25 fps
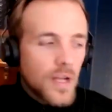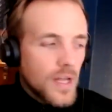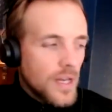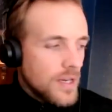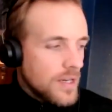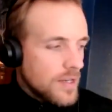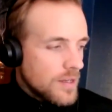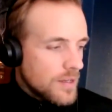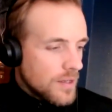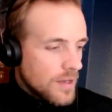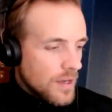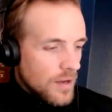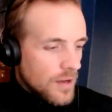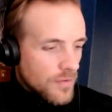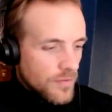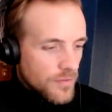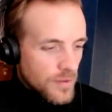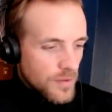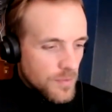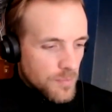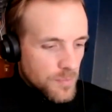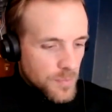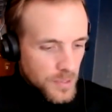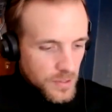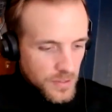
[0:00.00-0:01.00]
any of
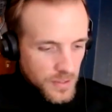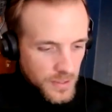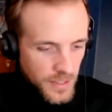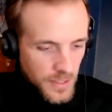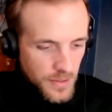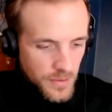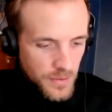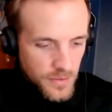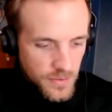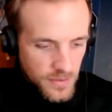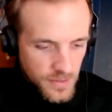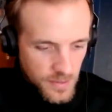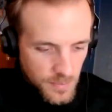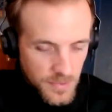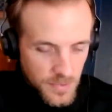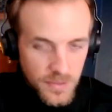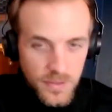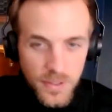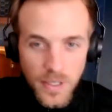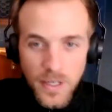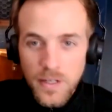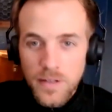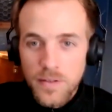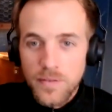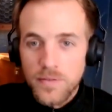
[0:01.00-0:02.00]
the building owners
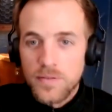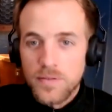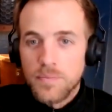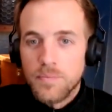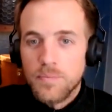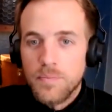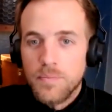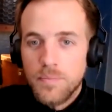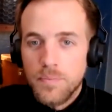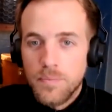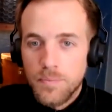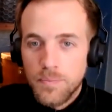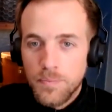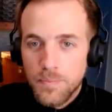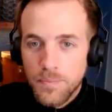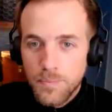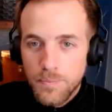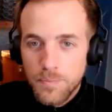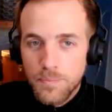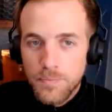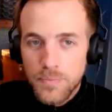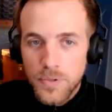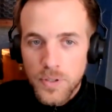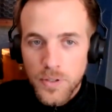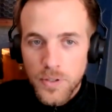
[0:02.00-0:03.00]
themselves
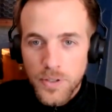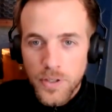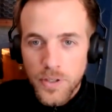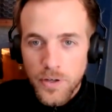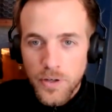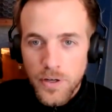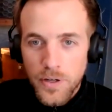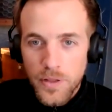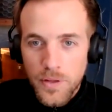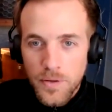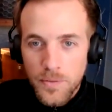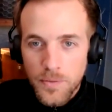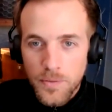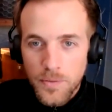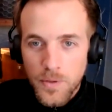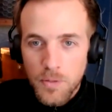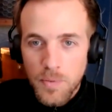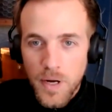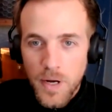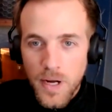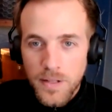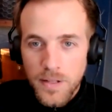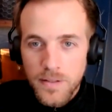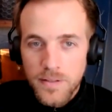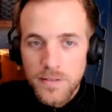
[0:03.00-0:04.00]
procuring the
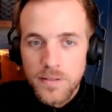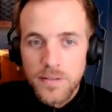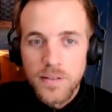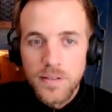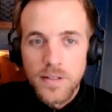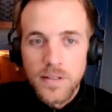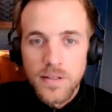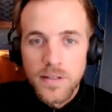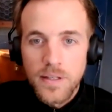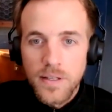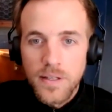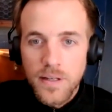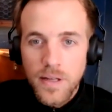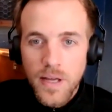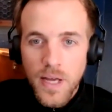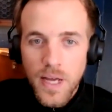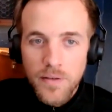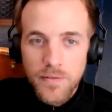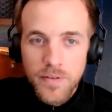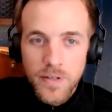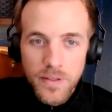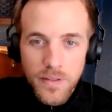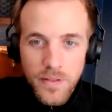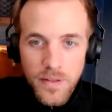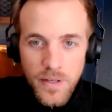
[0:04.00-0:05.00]
robots and then
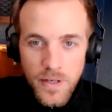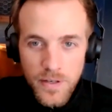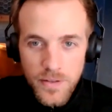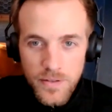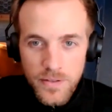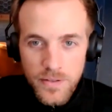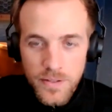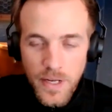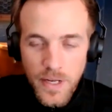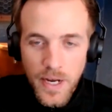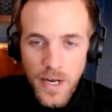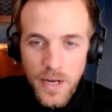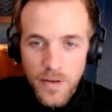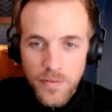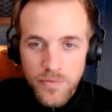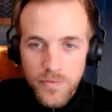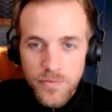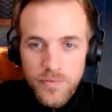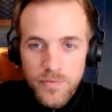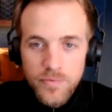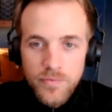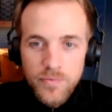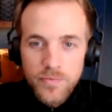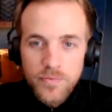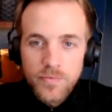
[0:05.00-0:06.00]
having their staff
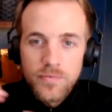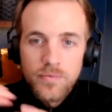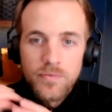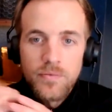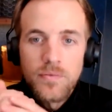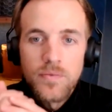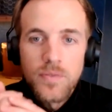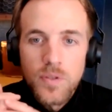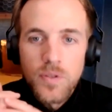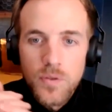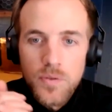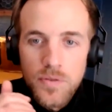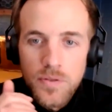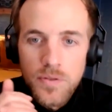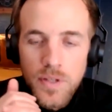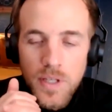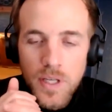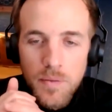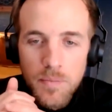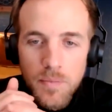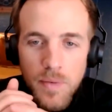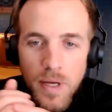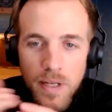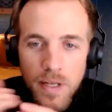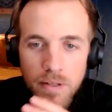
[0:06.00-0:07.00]
use
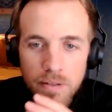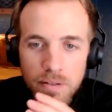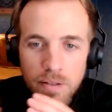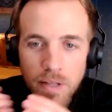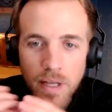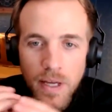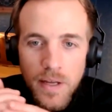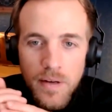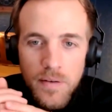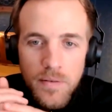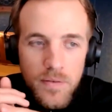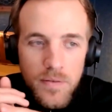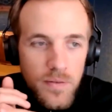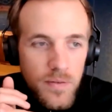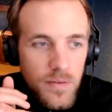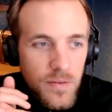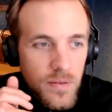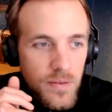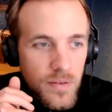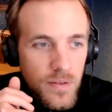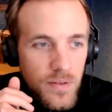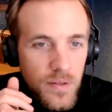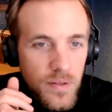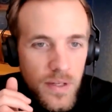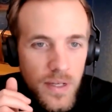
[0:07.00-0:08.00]
them? How is that
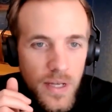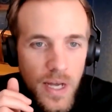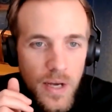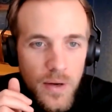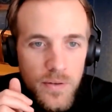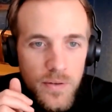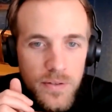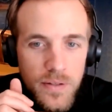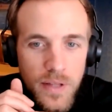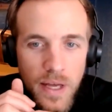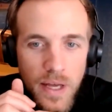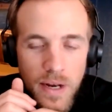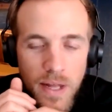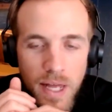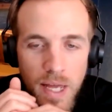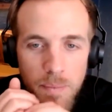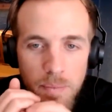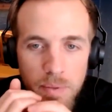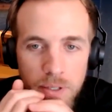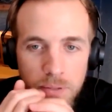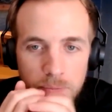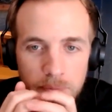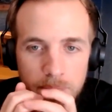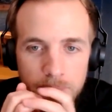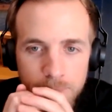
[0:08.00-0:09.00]

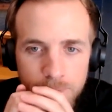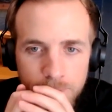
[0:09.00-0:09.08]
happening?